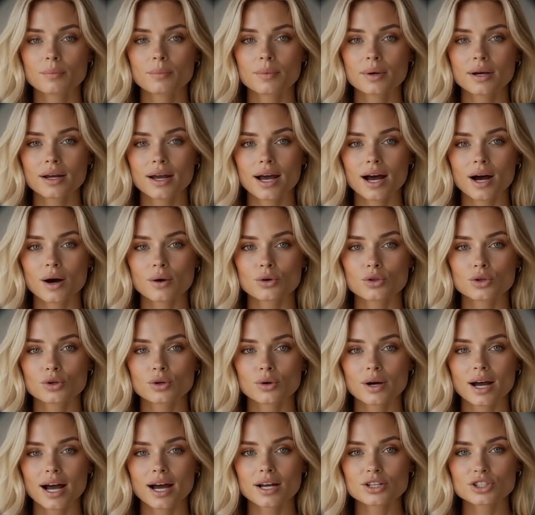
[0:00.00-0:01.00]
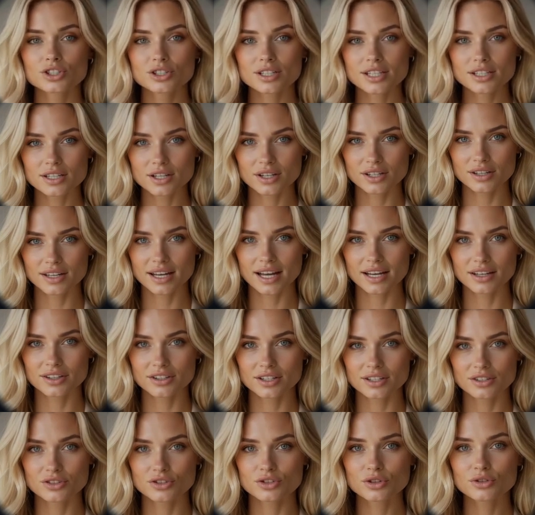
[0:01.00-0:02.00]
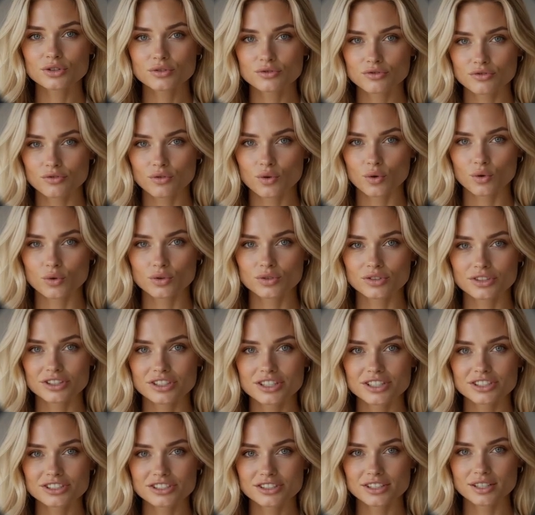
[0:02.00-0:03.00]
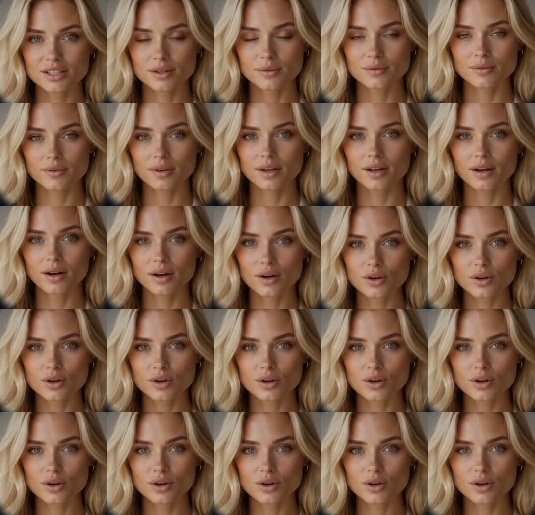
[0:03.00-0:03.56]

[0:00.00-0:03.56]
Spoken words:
but how do you actually connect it to the phone system